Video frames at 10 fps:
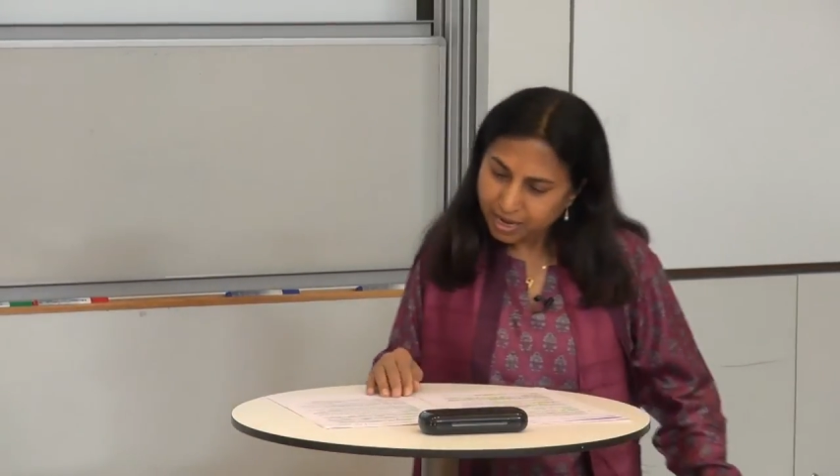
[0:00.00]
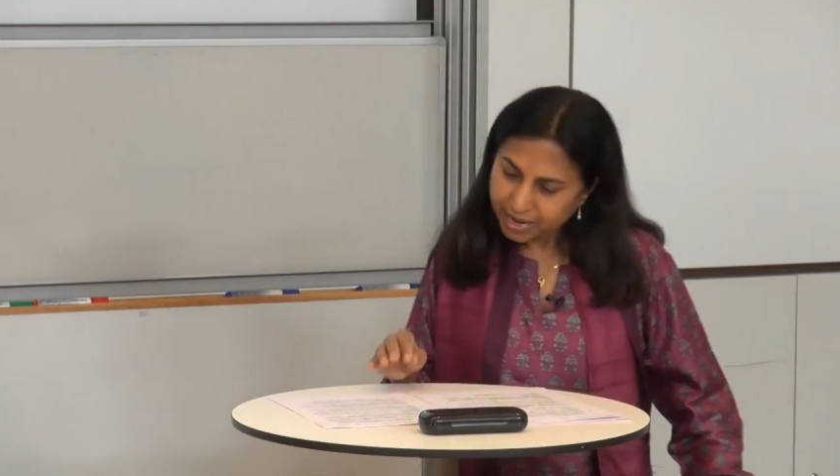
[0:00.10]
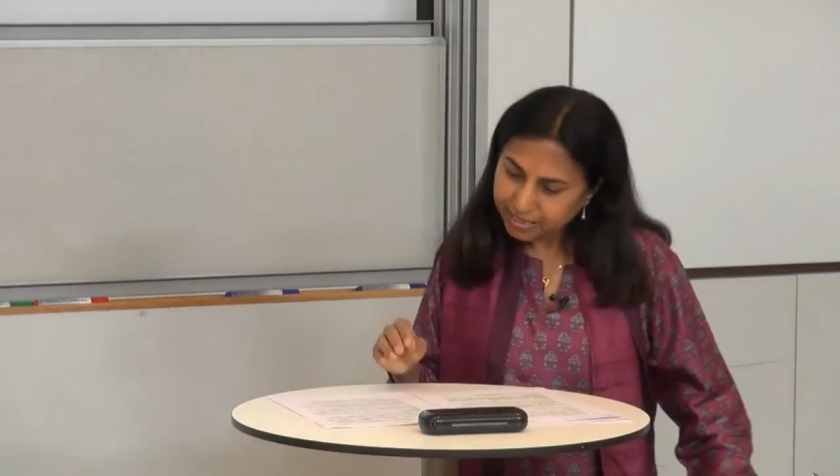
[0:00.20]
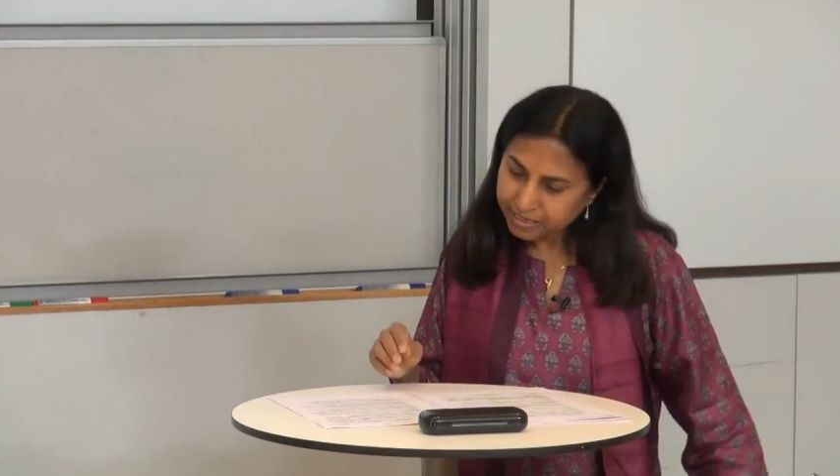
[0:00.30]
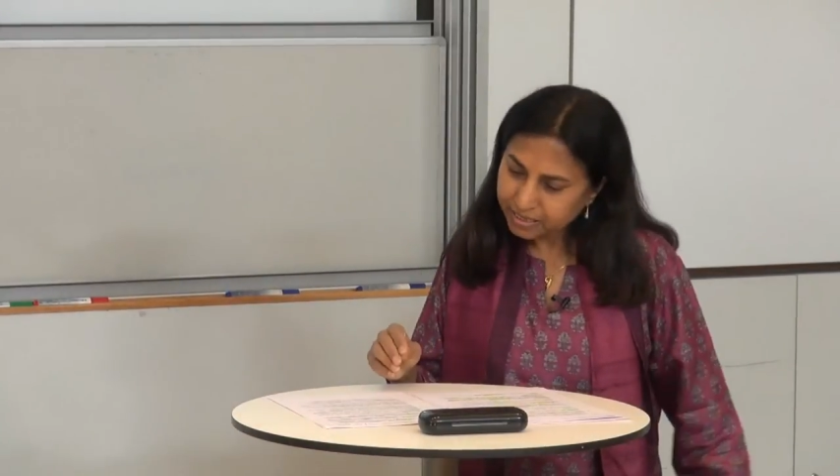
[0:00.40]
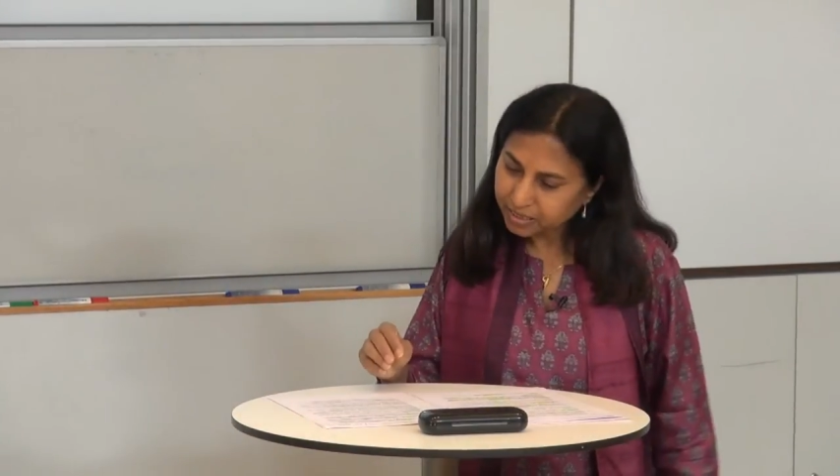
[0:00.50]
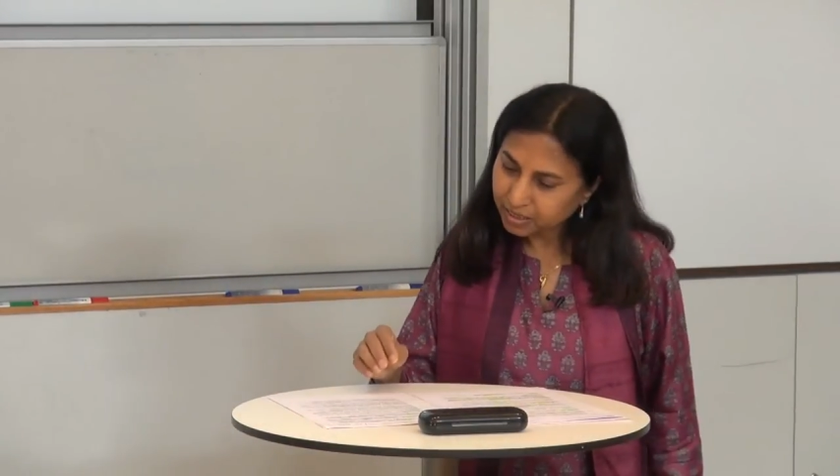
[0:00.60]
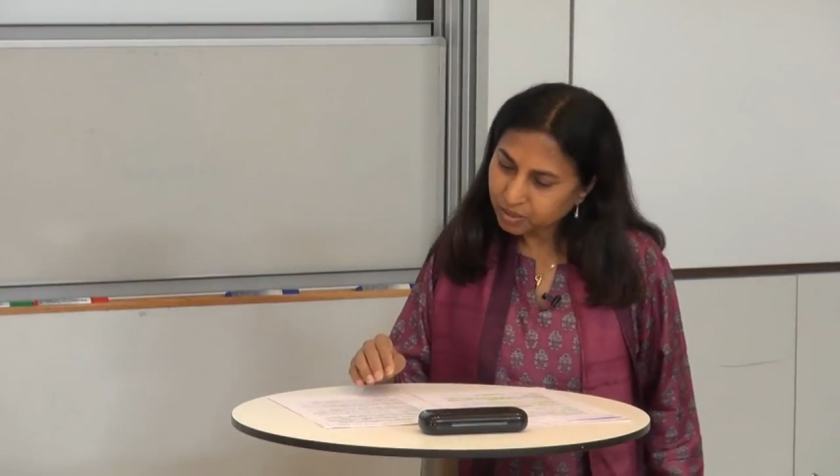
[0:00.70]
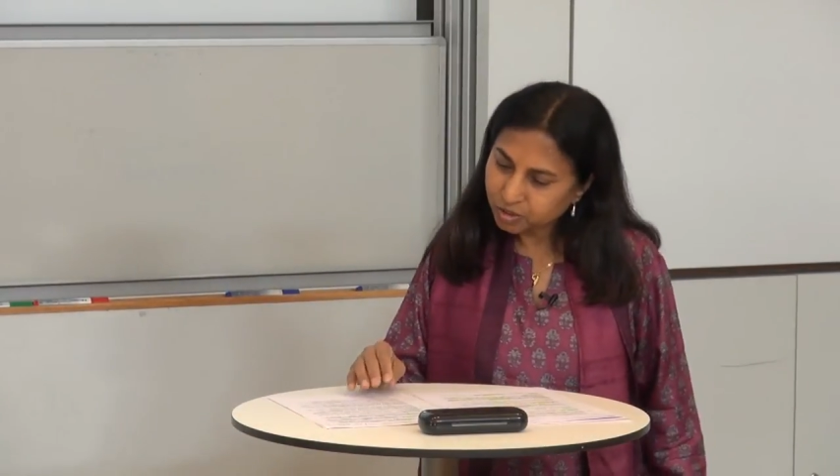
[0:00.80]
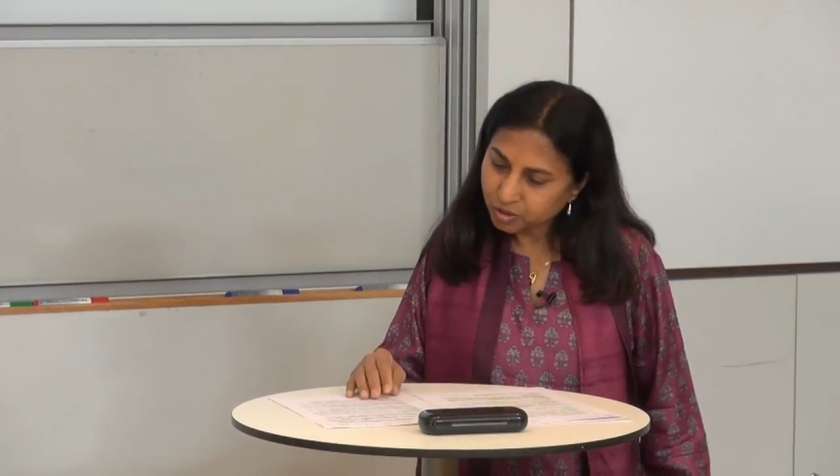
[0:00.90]
And
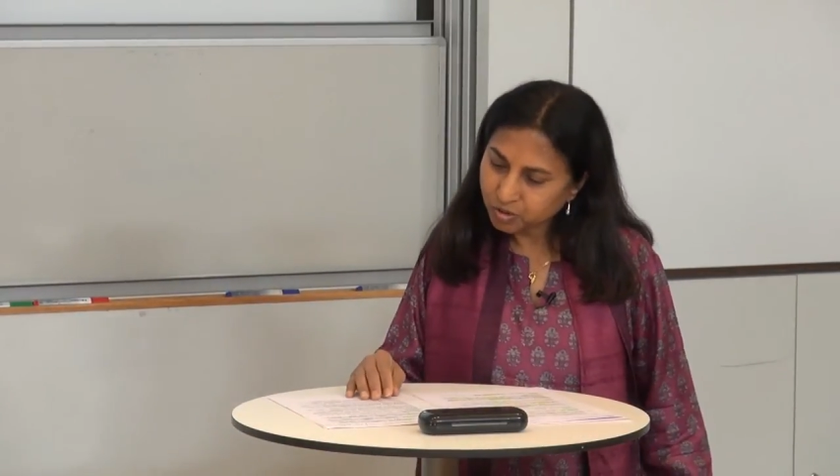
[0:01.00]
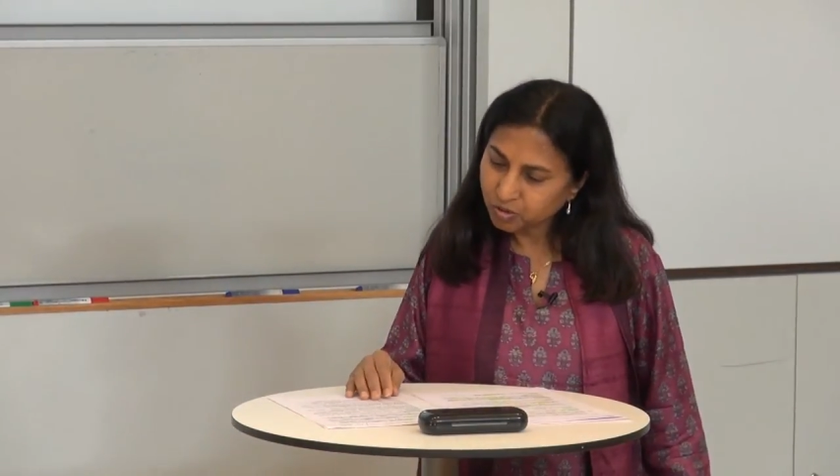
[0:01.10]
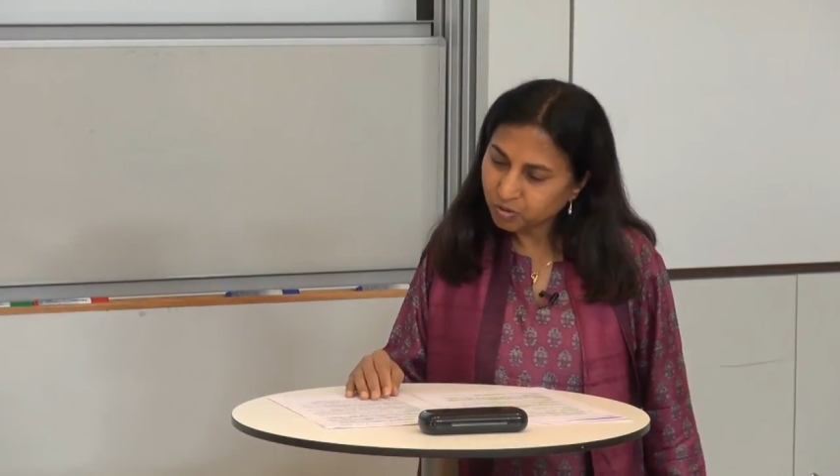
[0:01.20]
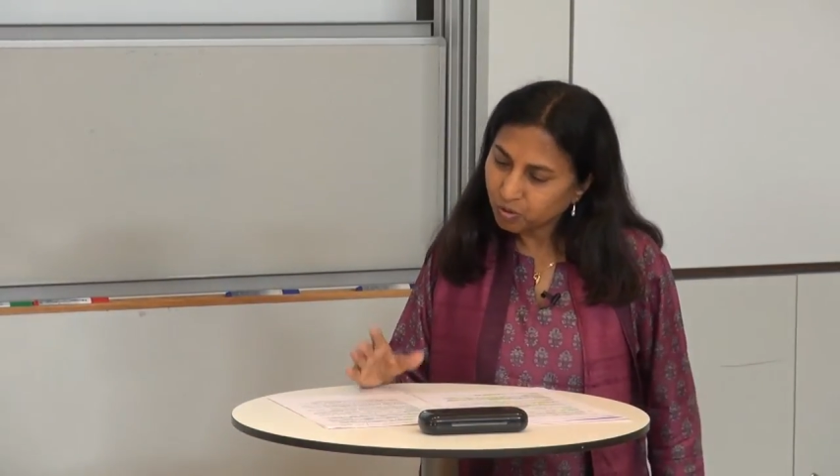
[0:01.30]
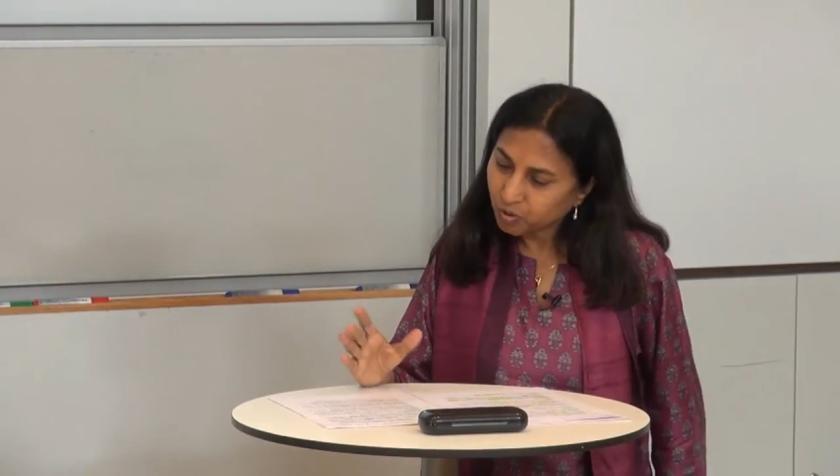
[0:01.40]
so